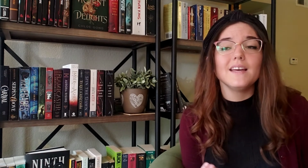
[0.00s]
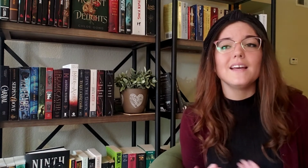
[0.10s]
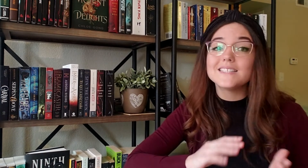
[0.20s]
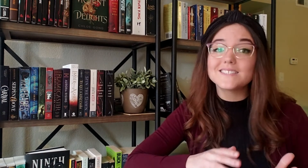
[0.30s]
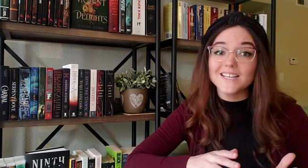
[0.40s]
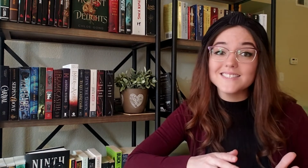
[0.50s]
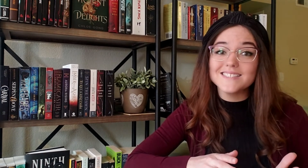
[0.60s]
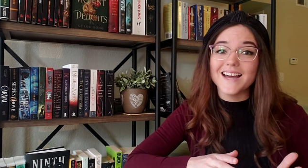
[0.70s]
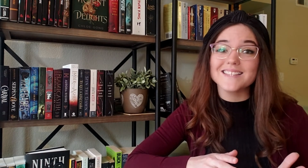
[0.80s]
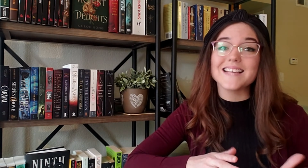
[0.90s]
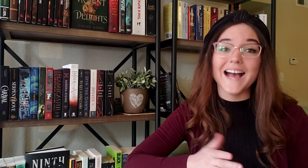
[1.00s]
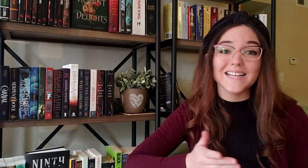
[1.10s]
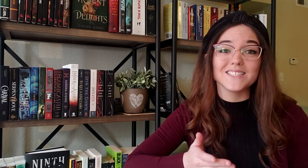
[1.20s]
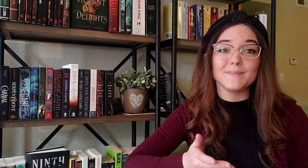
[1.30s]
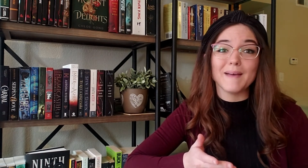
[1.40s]
It's just not as
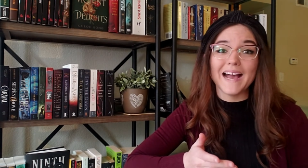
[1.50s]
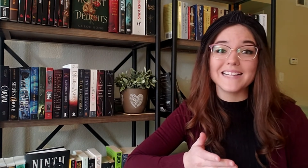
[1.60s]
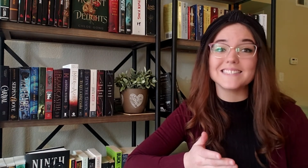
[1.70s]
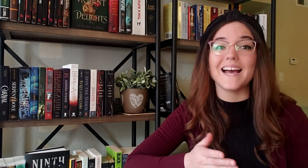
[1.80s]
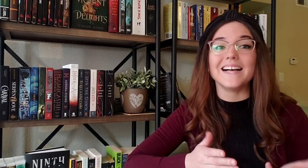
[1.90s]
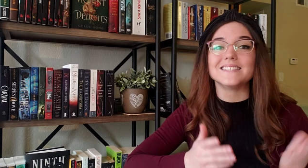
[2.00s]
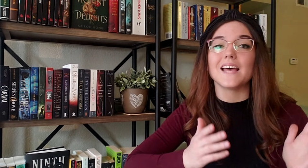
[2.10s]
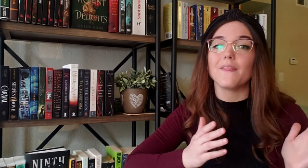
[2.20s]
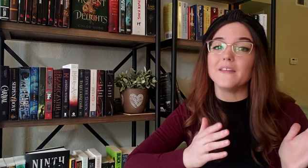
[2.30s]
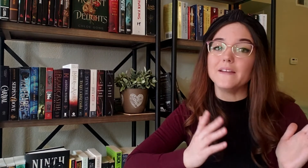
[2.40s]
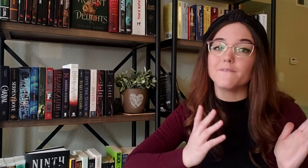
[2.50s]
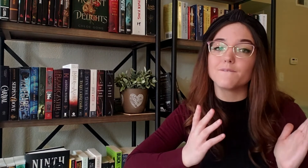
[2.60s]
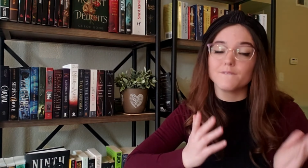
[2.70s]
action-packed as the